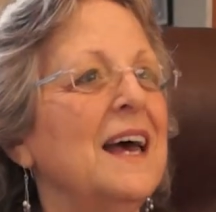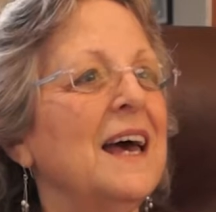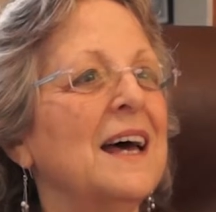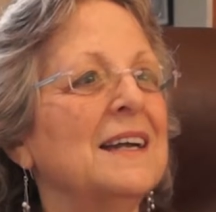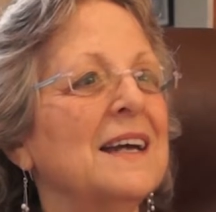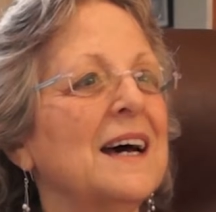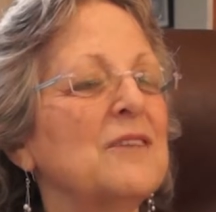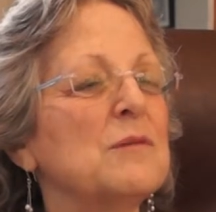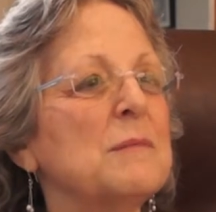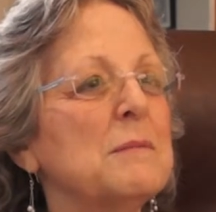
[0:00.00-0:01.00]
And
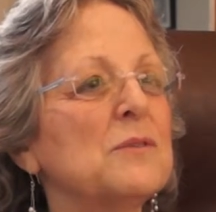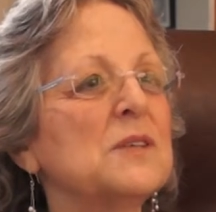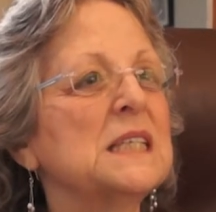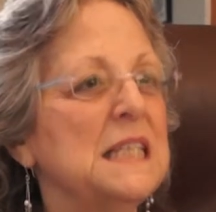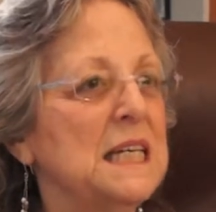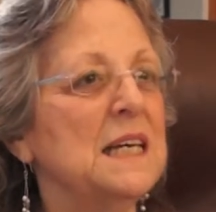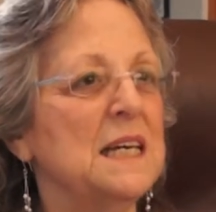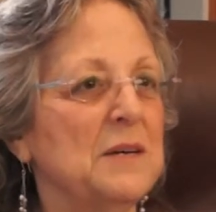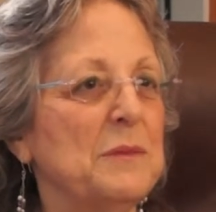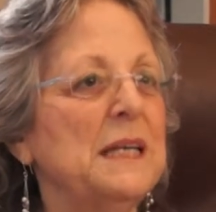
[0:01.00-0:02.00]
I remember seeing him,